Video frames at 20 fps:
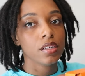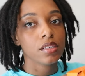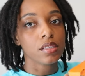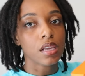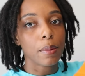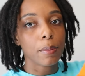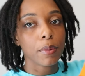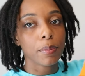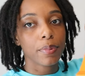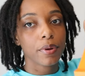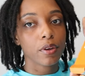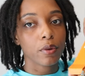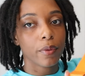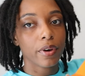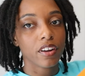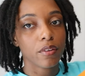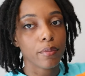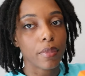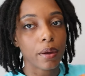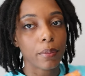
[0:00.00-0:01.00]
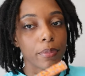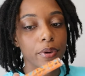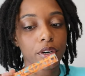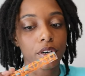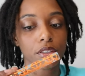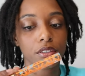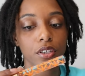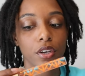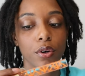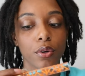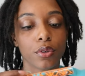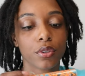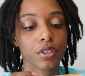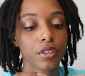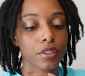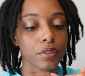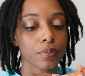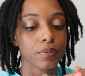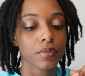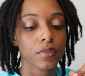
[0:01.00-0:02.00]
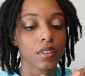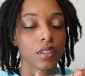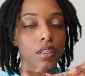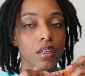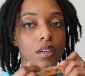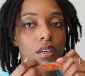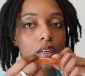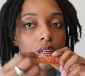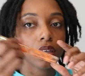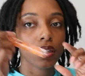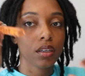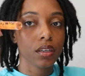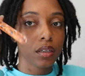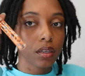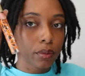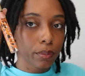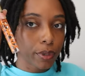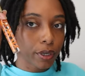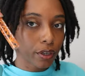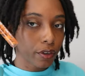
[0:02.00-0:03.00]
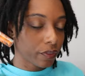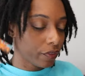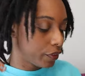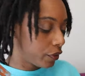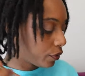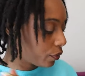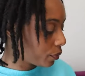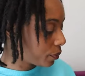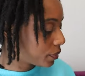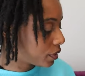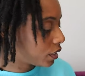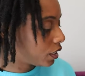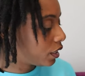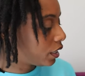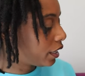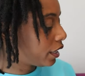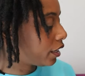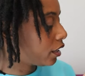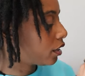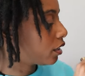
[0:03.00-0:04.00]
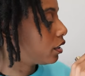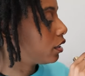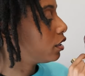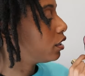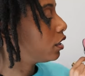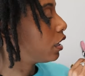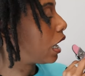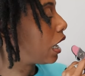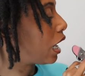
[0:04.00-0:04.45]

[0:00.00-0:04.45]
So I'm gonna put one of my purse holder perfumes in there.